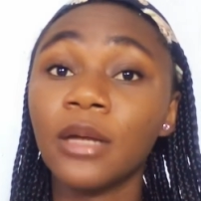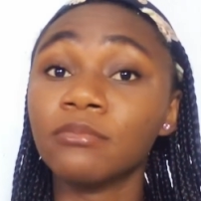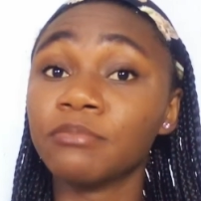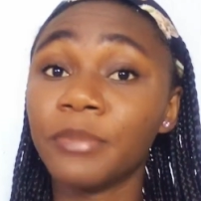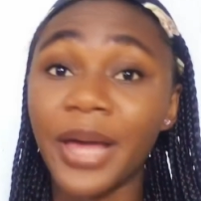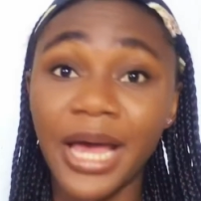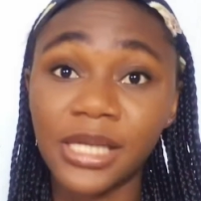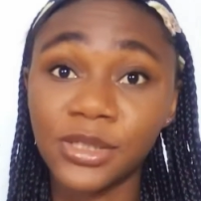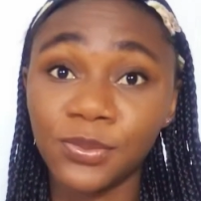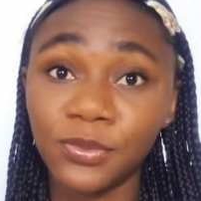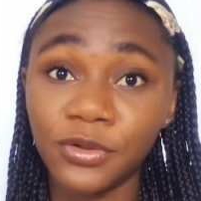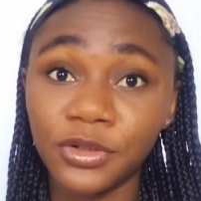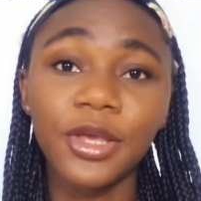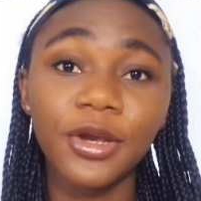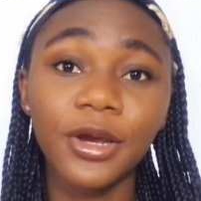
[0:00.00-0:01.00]

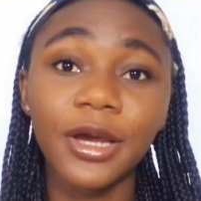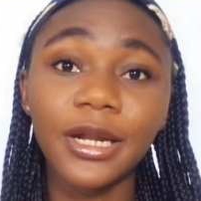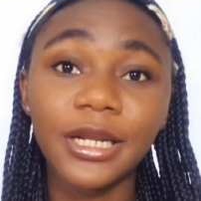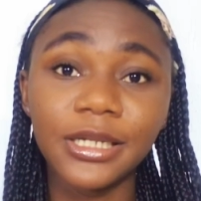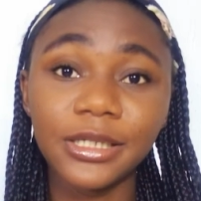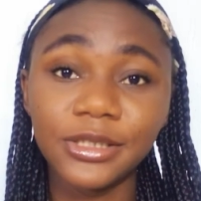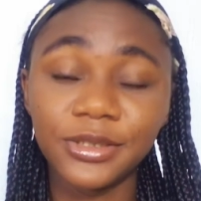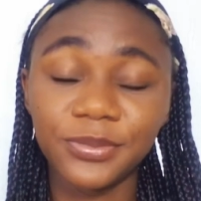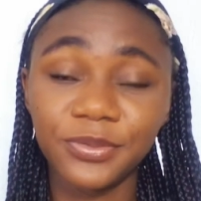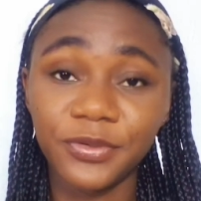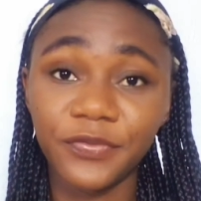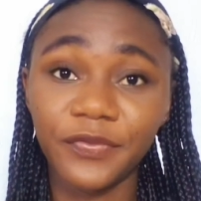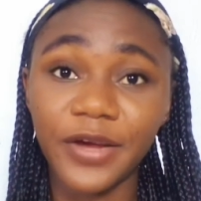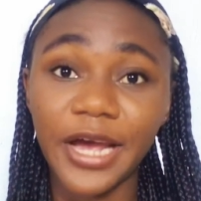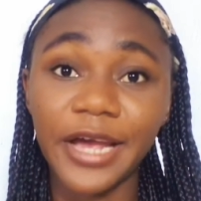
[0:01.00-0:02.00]
passport. You're gonna need to
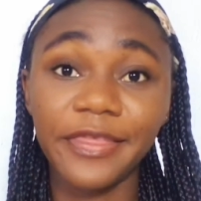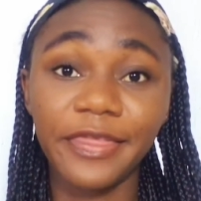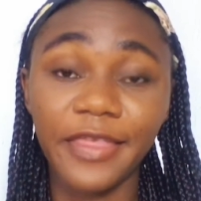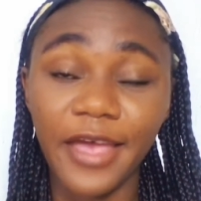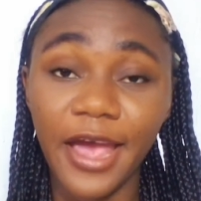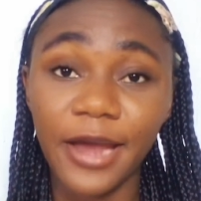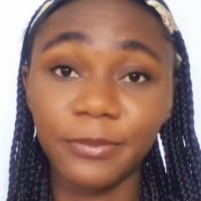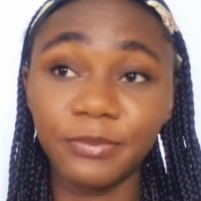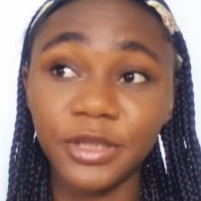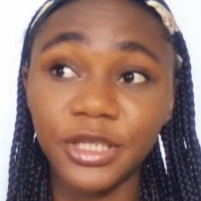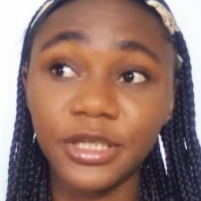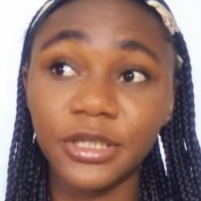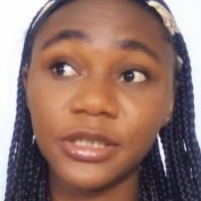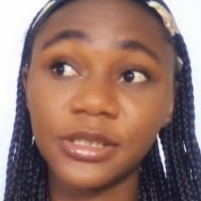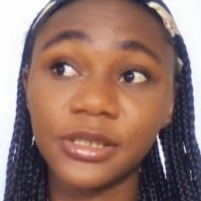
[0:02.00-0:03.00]
provide that,
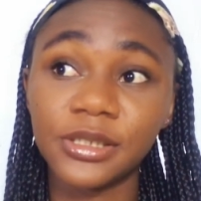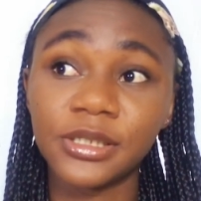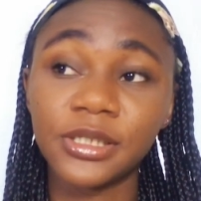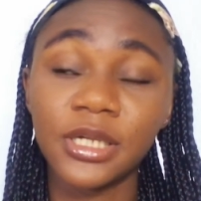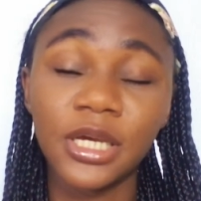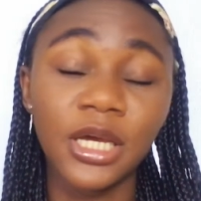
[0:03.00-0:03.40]
because